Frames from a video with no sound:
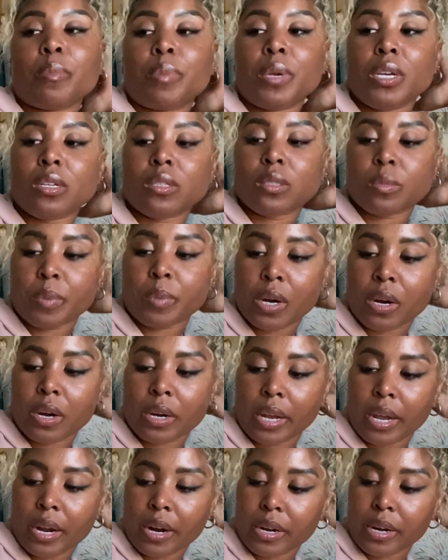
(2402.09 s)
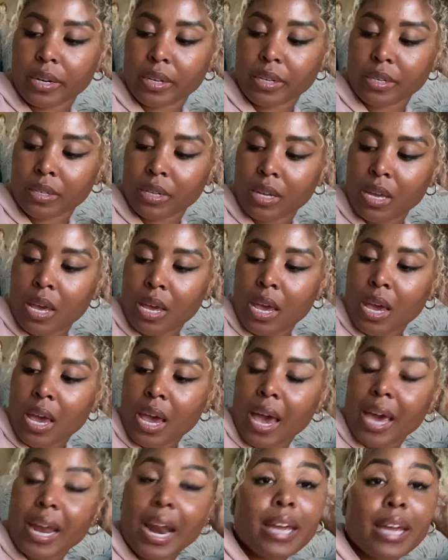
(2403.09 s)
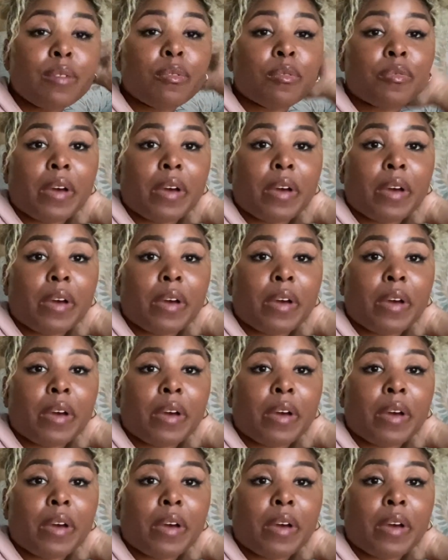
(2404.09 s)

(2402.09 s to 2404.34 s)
Petersburg area. And I even